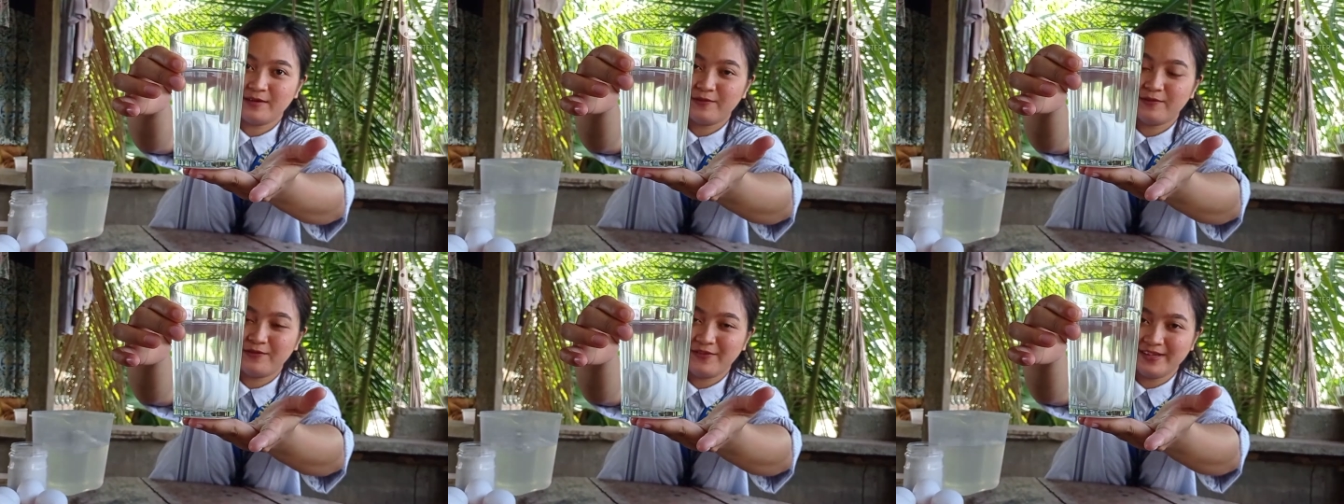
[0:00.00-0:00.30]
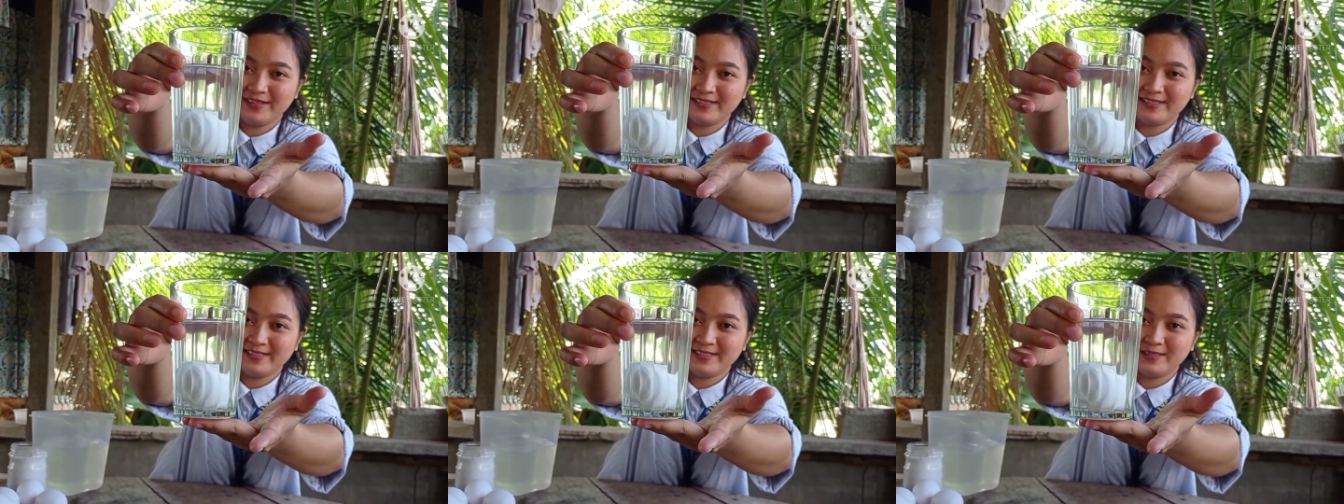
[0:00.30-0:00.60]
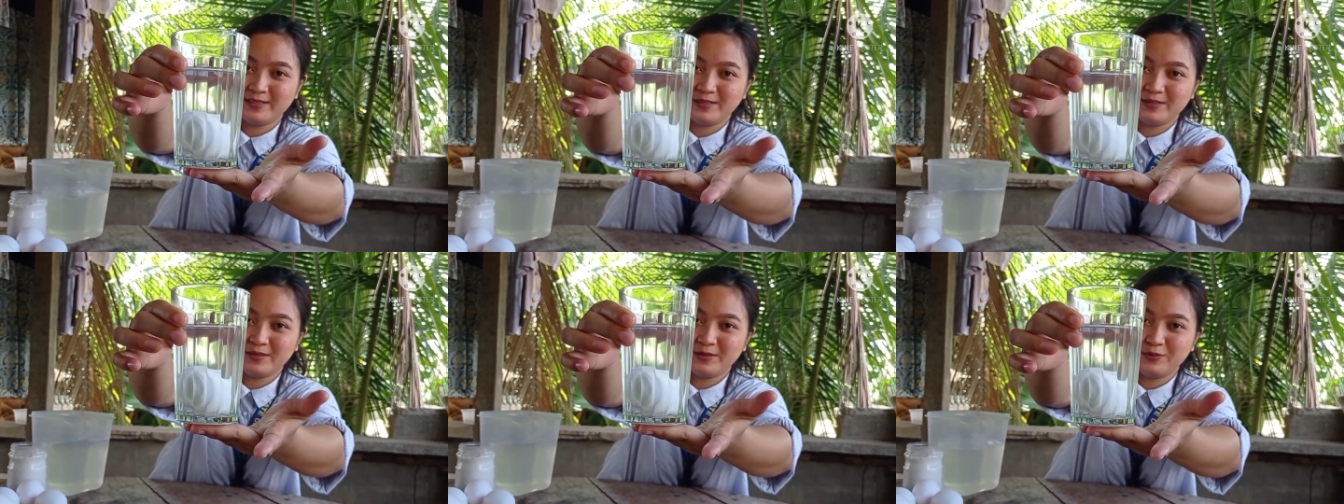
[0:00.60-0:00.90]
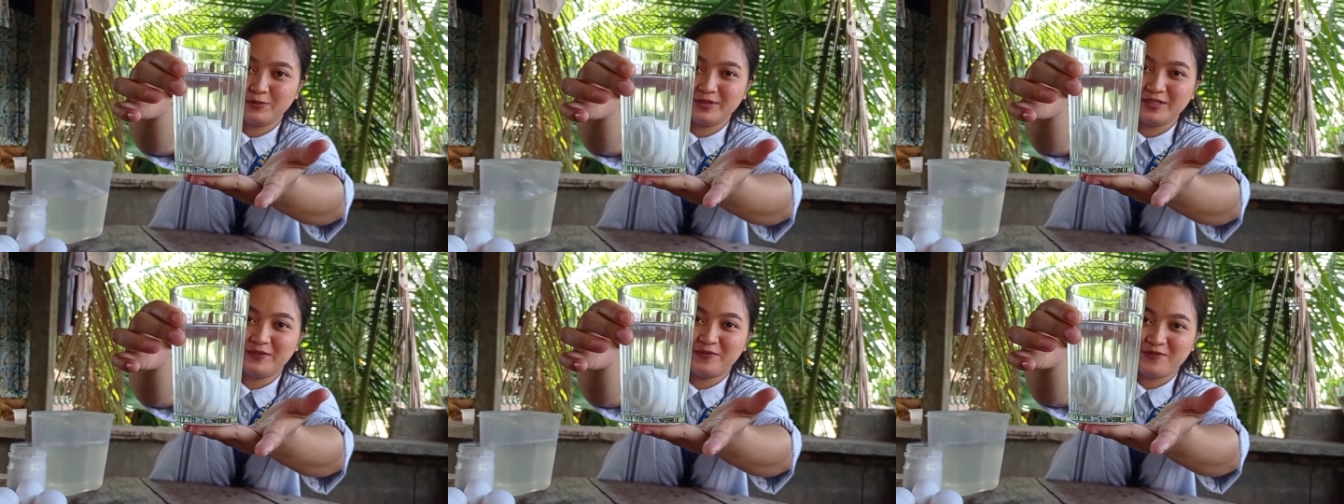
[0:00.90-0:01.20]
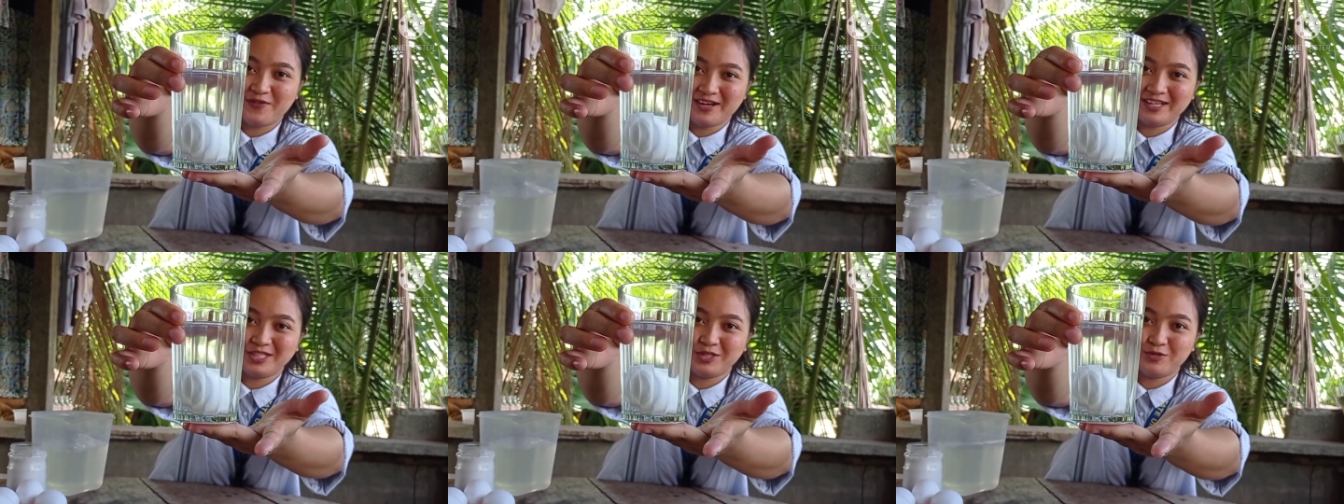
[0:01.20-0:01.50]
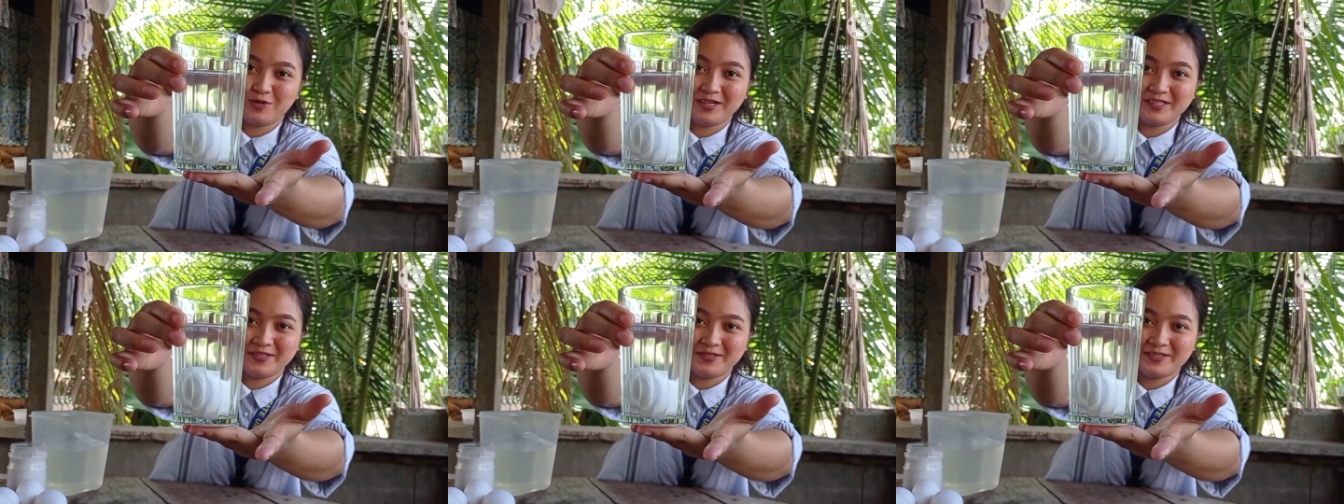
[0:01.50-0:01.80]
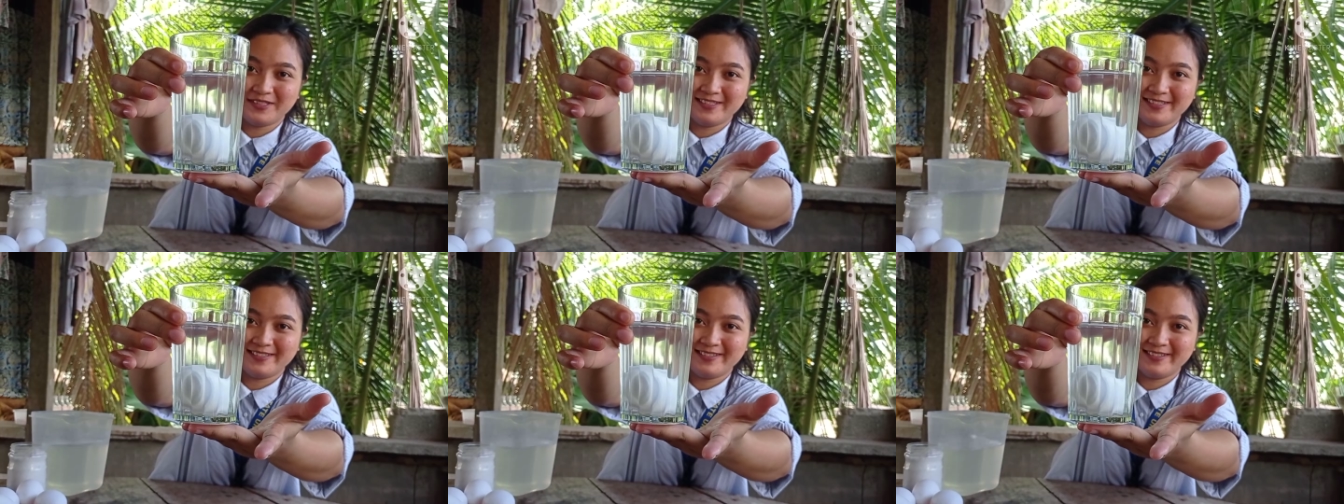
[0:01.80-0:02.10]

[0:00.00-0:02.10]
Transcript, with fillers: filled with fresh water.